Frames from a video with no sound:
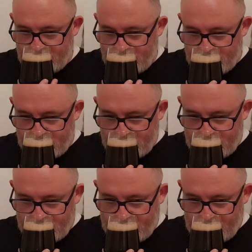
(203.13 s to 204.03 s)

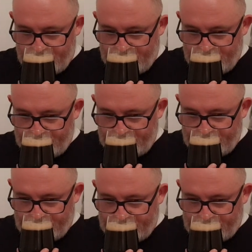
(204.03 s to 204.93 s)

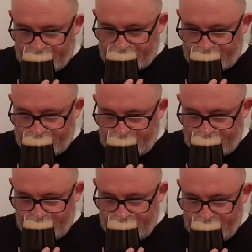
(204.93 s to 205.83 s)

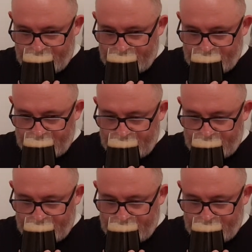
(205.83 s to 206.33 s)
Nobody speaks.